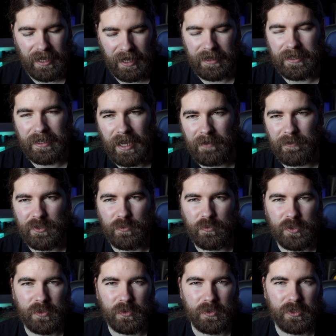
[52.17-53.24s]
and then having to
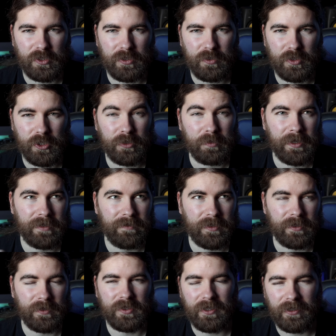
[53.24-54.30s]
resort to YouTube and
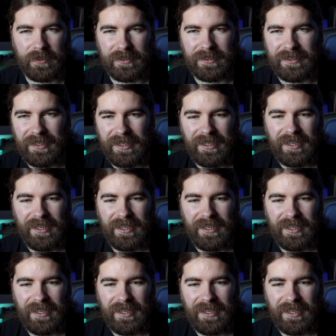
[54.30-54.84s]
videos like this